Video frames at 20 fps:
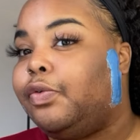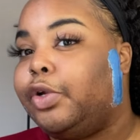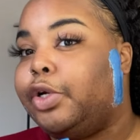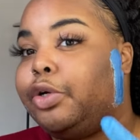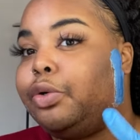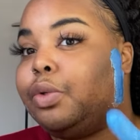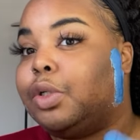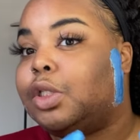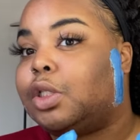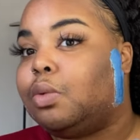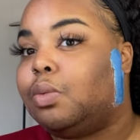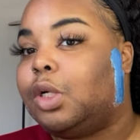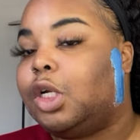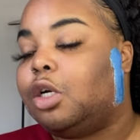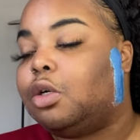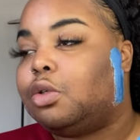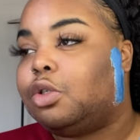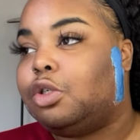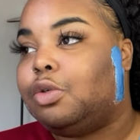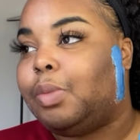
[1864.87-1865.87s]
if you're doing someone
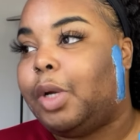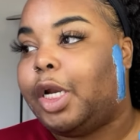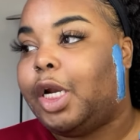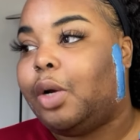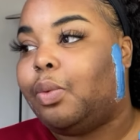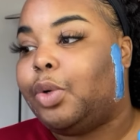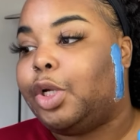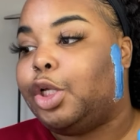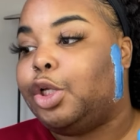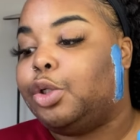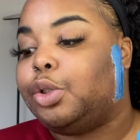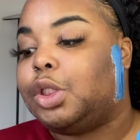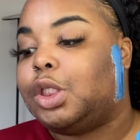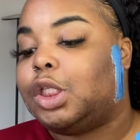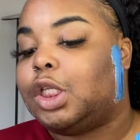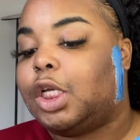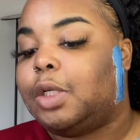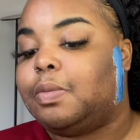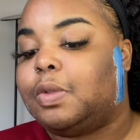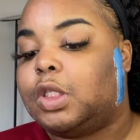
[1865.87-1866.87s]
else, you might not want to use the
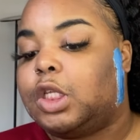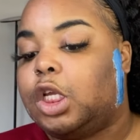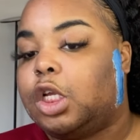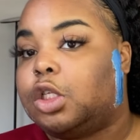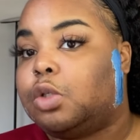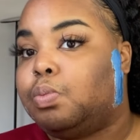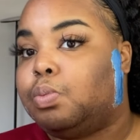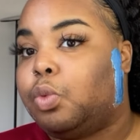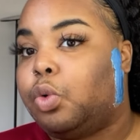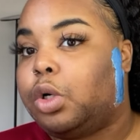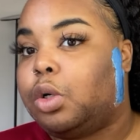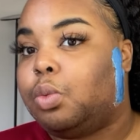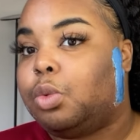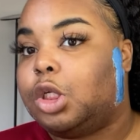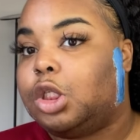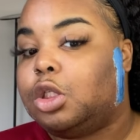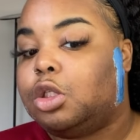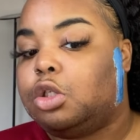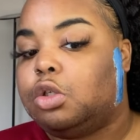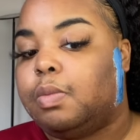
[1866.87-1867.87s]
same stick more than
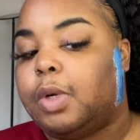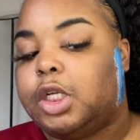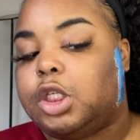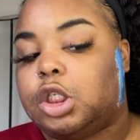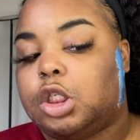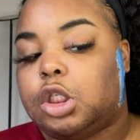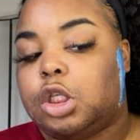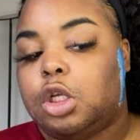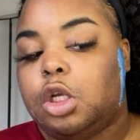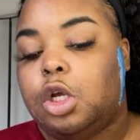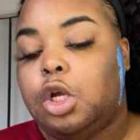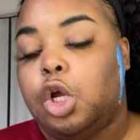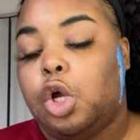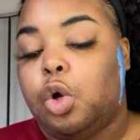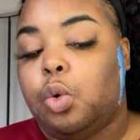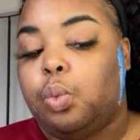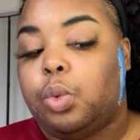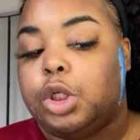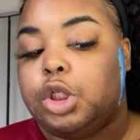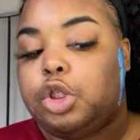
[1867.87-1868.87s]
once. You might just
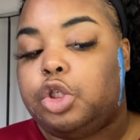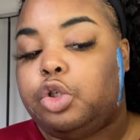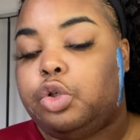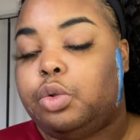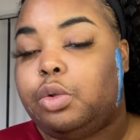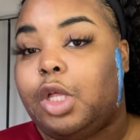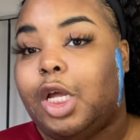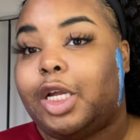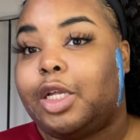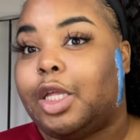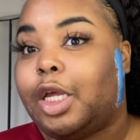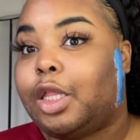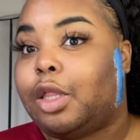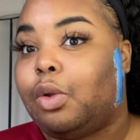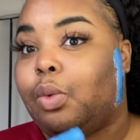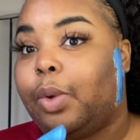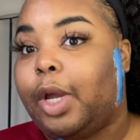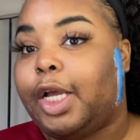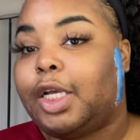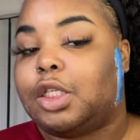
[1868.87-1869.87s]
want to, like at
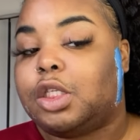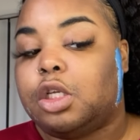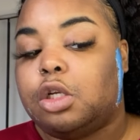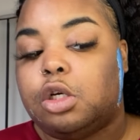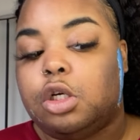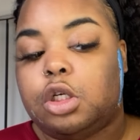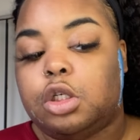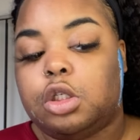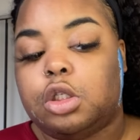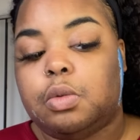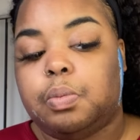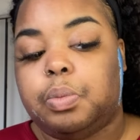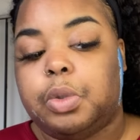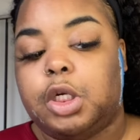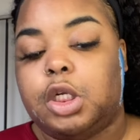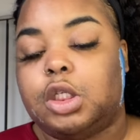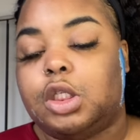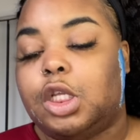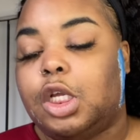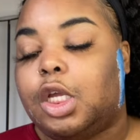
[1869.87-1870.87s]
the wax centers,
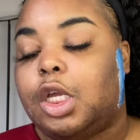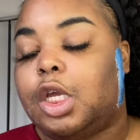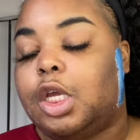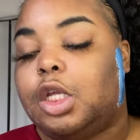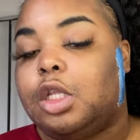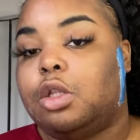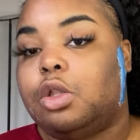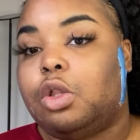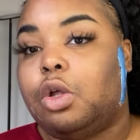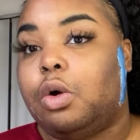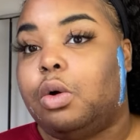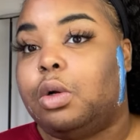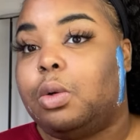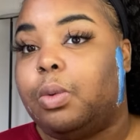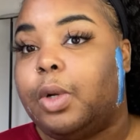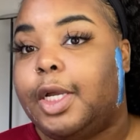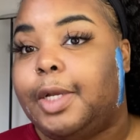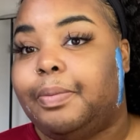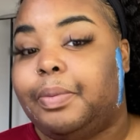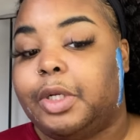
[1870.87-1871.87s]
put a stick in, throw it
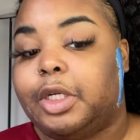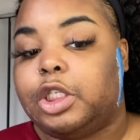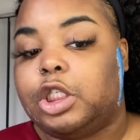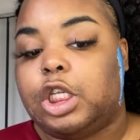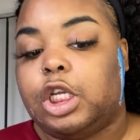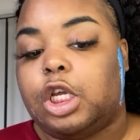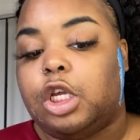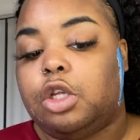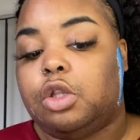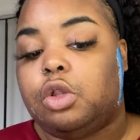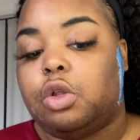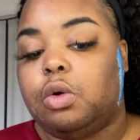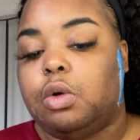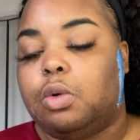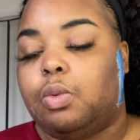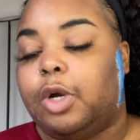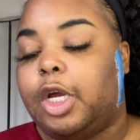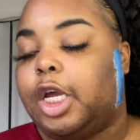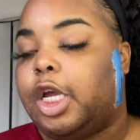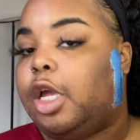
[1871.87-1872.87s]
away, put a stick in, throw it
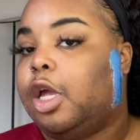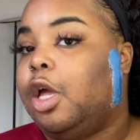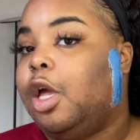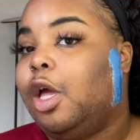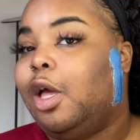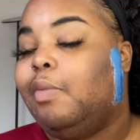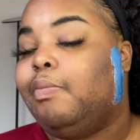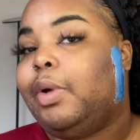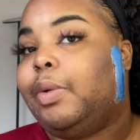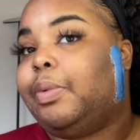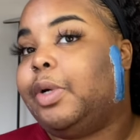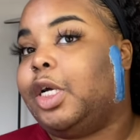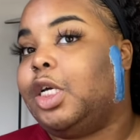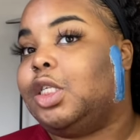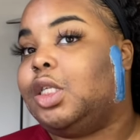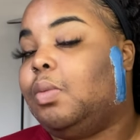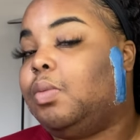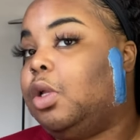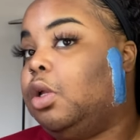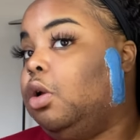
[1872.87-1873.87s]
away. But
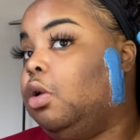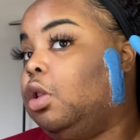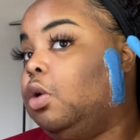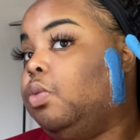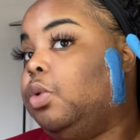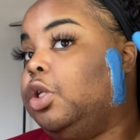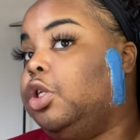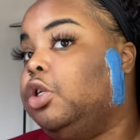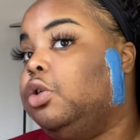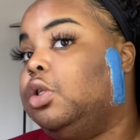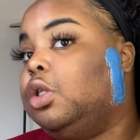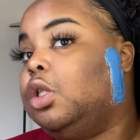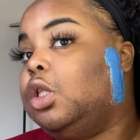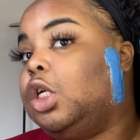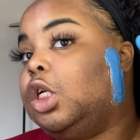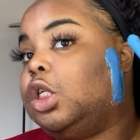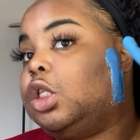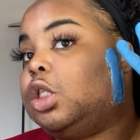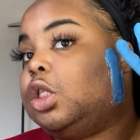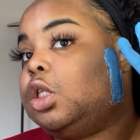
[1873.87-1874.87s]
because I'm the only one using
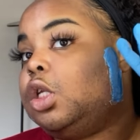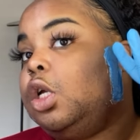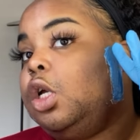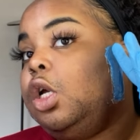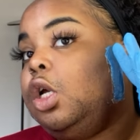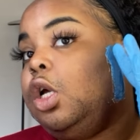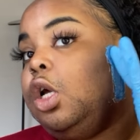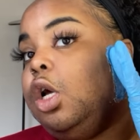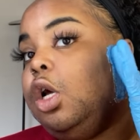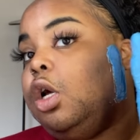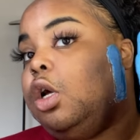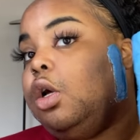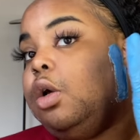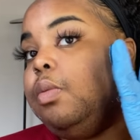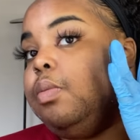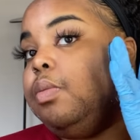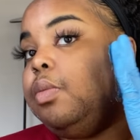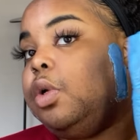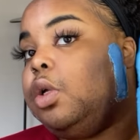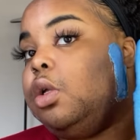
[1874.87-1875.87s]
this,
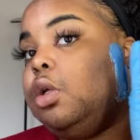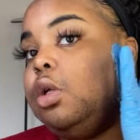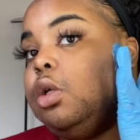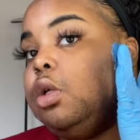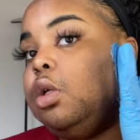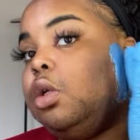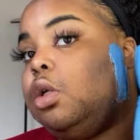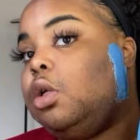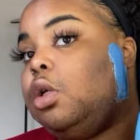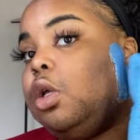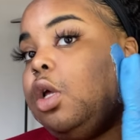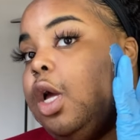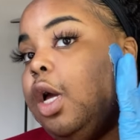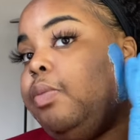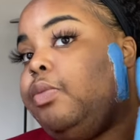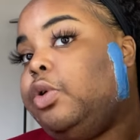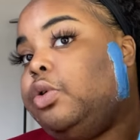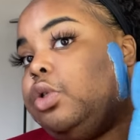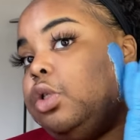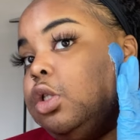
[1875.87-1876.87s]
I'm
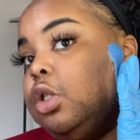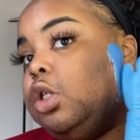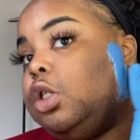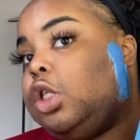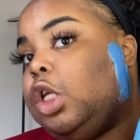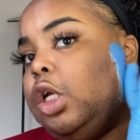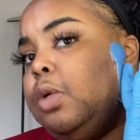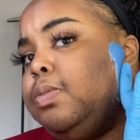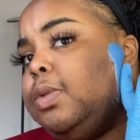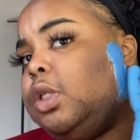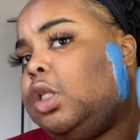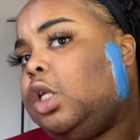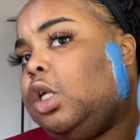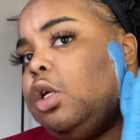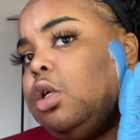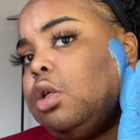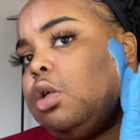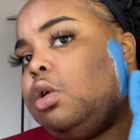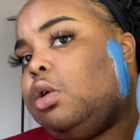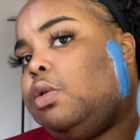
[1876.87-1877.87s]
using the same
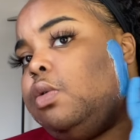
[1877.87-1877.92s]
stick.